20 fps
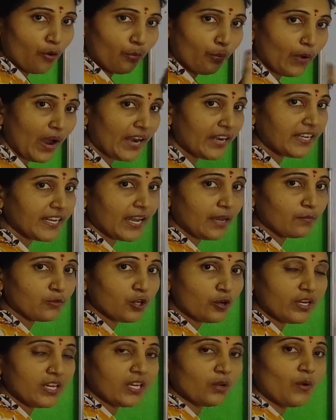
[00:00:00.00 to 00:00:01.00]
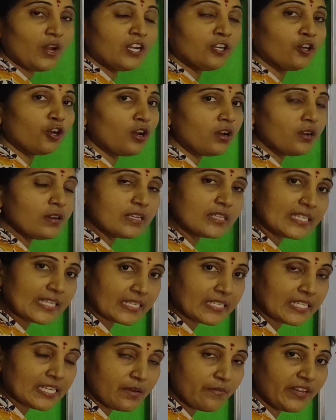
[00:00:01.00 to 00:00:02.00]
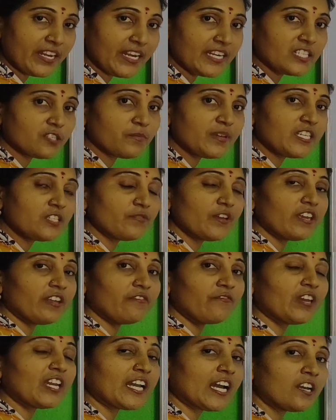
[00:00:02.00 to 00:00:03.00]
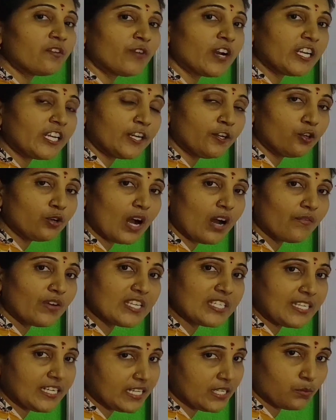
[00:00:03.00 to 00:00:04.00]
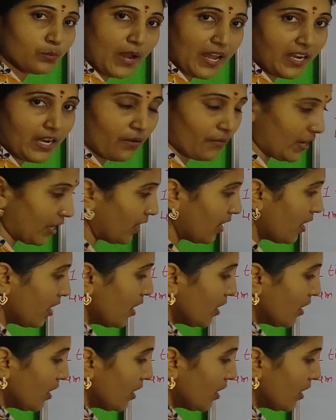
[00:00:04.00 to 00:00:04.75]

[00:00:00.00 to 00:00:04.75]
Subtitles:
One time zone equal to 60 minutes means when we convert into hours it is 1 hour.